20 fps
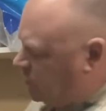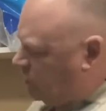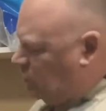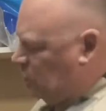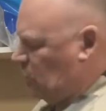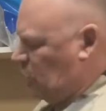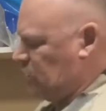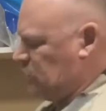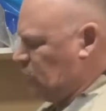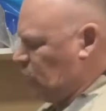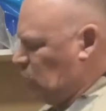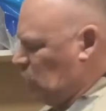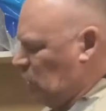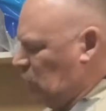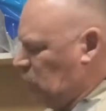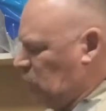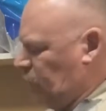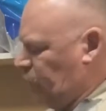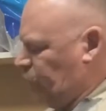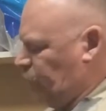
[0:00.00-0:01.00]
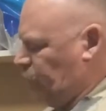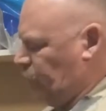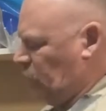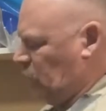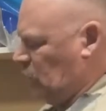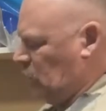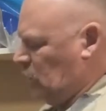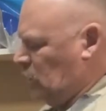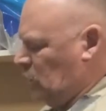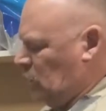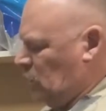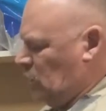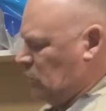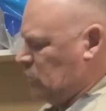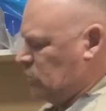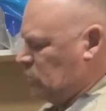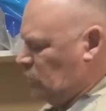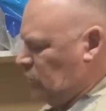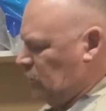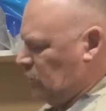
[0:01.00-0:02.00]
cause a problem.
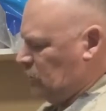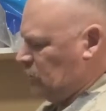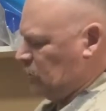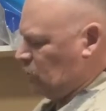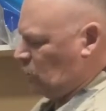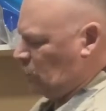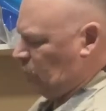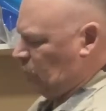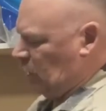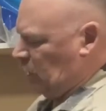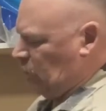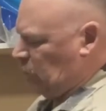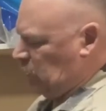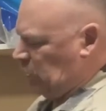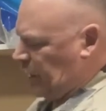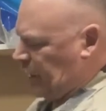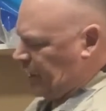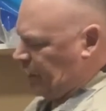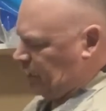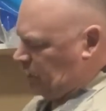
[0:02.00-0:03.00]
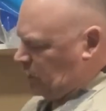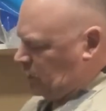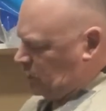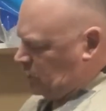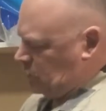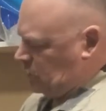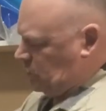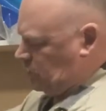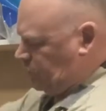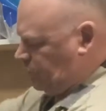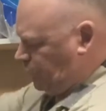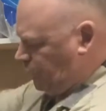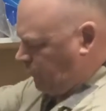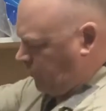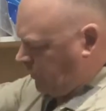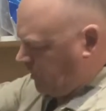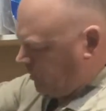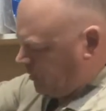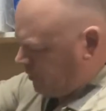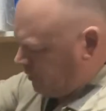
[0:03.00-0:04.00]
So here's what my plan is.
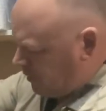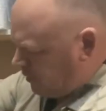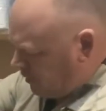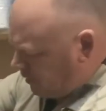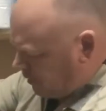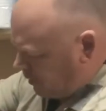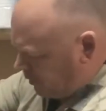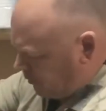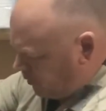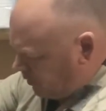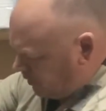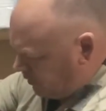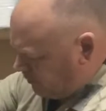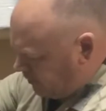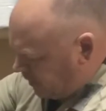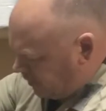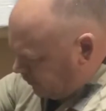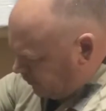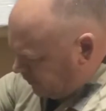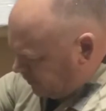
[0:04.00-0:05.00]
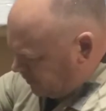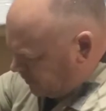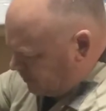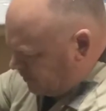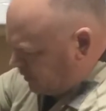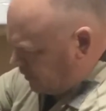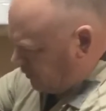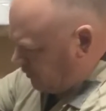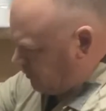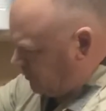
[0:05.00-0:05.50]
I'm going to mount this here,